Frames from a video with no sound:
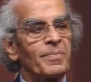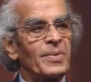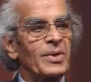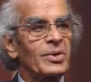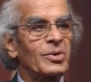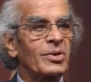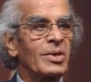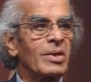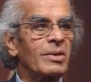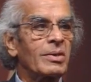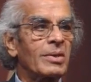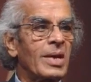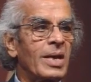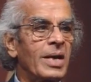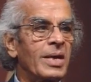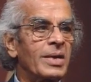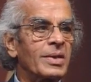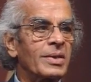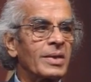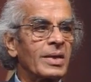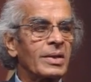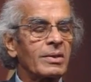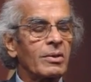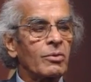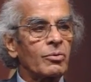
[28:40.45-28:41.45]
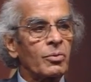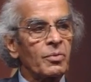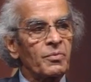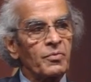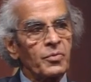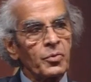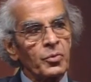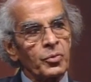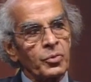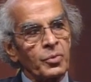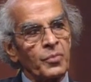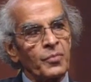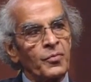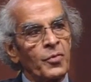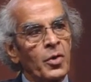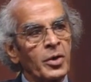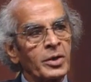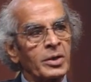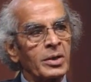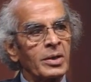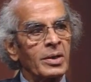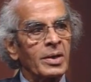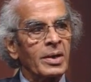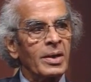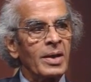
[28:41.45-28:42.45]
pesticides, excessive use of
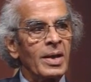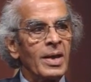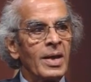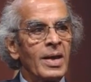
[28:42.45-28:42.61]
water,